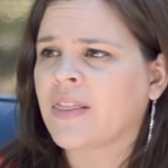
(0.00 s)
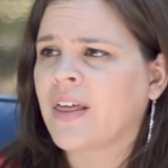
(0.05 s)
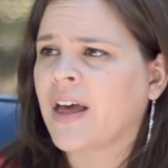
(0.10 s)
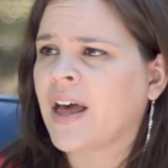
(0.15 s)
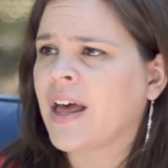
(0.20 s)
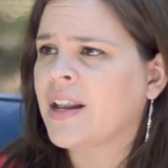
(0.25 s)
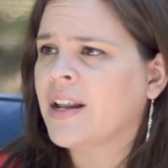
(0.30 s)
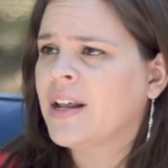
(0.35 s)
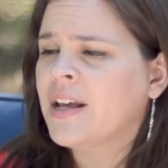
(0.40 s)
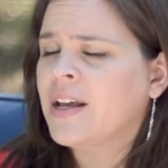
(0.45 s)

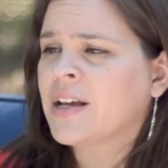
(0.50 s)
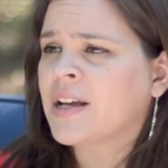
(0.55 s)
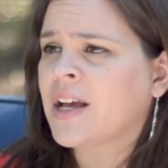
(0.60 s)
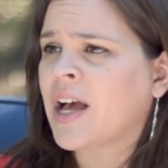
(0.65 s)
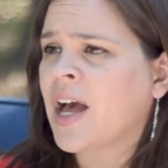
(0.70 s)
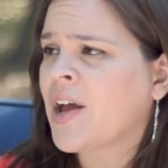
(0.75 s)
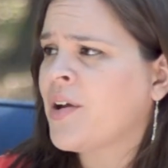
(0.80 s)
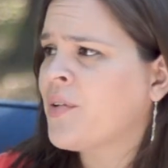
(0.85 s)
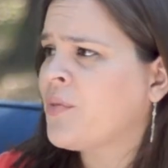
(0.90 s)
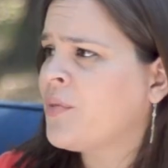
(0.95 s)
That
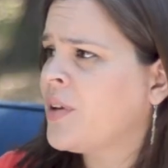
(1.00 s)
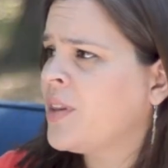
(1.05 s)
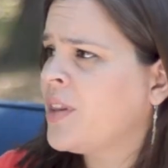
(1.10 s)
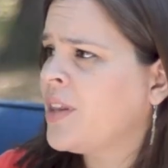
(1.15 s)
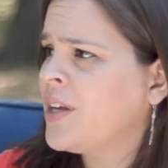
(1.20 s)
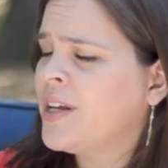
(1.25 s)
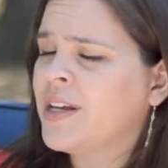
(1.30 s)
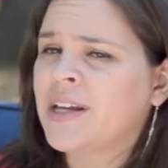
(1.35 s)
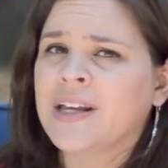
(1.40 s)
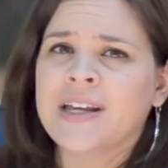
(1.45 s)
guy
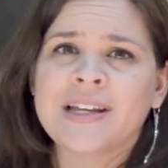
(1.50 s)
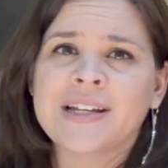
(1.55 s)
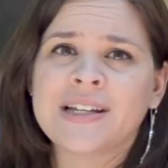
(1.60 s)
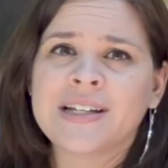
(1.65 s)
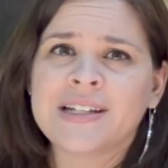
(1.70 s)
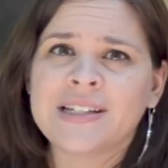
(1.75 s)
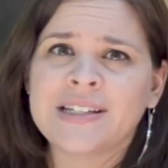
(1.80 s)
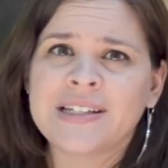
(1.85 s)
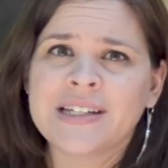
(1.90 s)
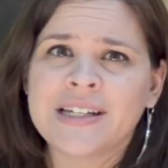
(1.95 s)
really
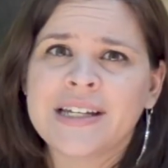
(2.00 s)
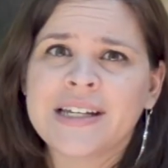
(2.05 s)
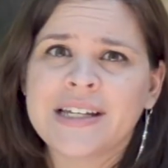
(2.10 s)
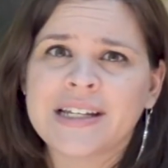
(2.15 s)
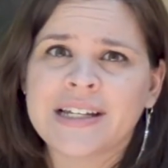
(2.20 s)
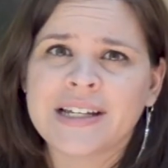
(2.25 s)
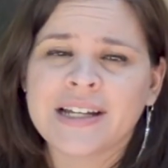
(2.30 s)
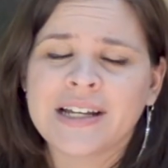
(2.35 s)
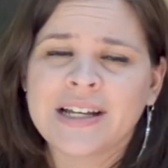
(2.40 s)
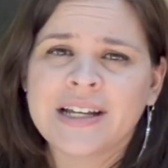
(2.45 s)

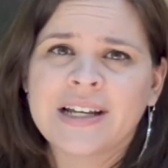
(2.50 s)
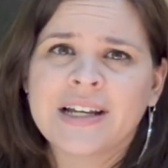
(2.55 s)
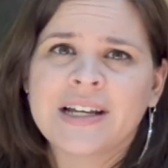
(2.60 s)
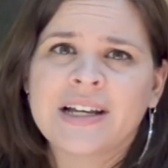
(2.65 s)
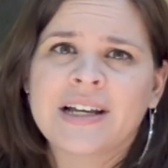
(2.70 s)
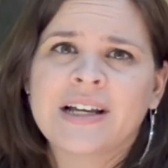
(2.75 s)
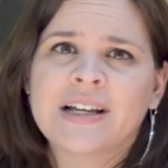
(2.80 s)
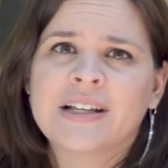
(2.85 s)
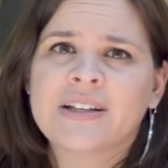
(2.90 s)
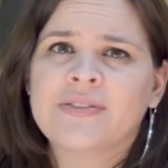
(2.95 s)
did
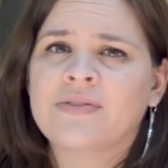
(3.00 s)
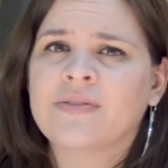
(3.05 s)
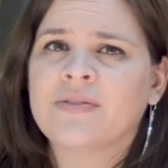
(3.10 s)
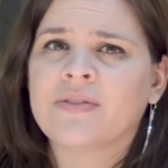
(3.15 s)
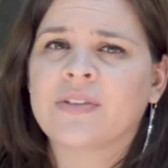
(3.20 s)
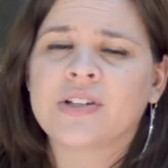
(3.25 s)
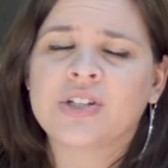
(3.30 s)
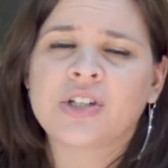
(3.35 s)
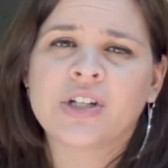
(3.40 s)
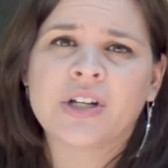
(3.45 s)

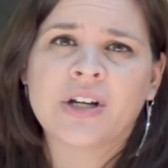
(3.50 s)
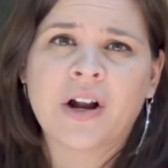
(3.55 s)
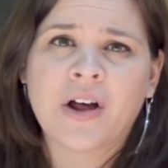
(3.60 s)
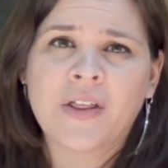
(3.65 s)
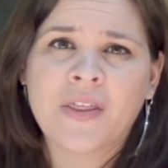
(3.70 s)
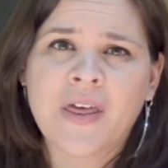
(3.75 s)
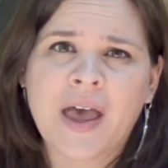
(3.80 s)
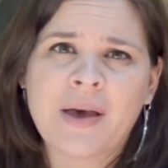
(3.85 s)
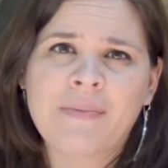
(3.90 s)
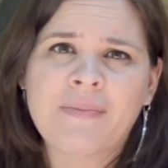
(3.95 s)
cheat on
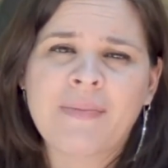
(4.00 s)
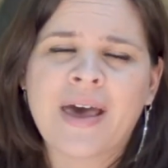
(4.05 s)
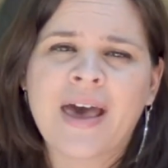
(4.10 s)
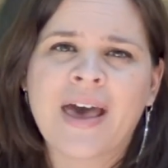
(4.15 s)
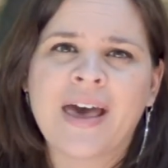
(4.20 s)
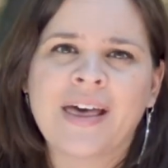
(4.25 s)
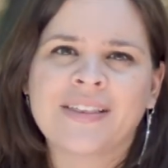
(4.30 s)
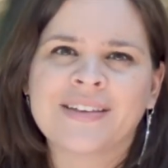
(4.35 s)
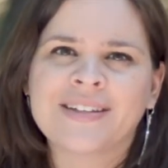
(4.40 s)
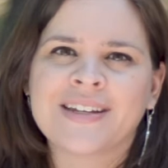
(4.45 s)
that
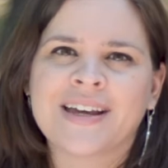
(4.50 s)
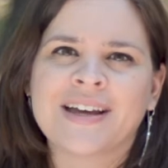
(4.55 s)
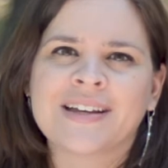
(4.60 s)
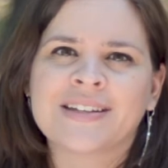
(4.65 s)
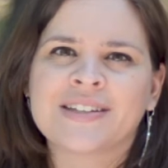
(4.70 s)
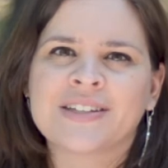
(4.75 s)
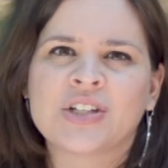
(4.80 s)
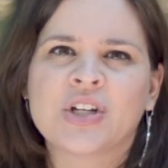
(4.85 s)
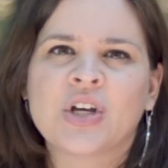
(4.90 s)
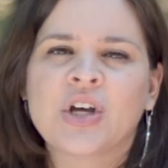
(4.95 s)
math
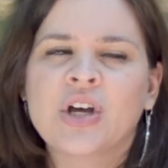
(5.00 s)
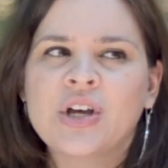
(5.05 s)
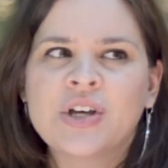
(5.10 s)
test.